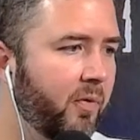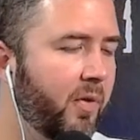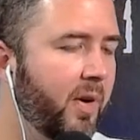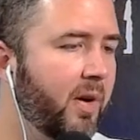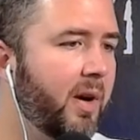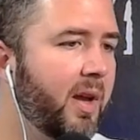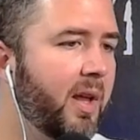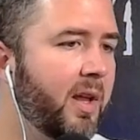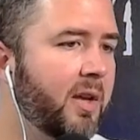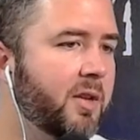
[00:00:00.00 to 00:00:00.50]

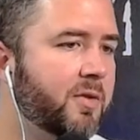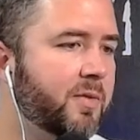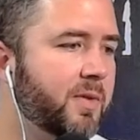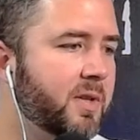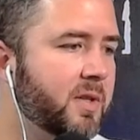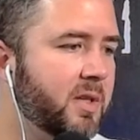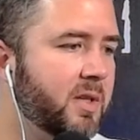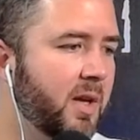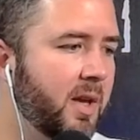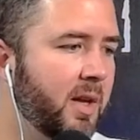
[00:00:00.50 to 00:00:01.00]
very
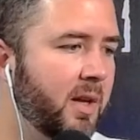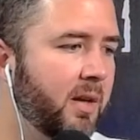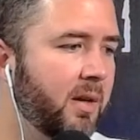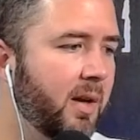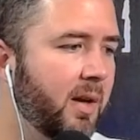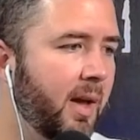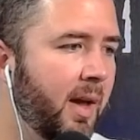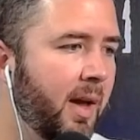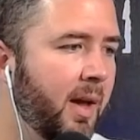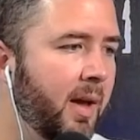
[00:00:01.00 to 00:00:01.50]

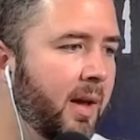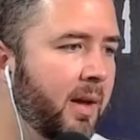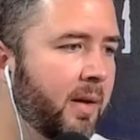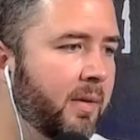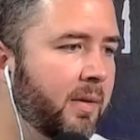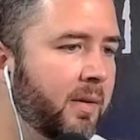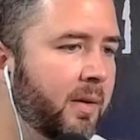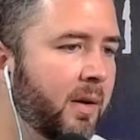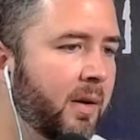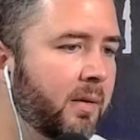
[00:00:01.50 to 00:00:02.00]
interesting.
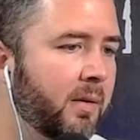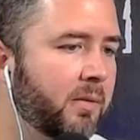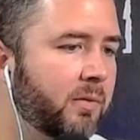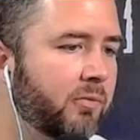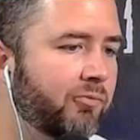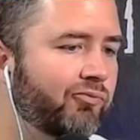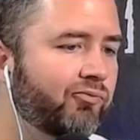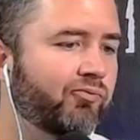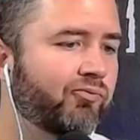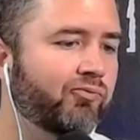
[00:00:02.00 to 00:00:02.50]
And, all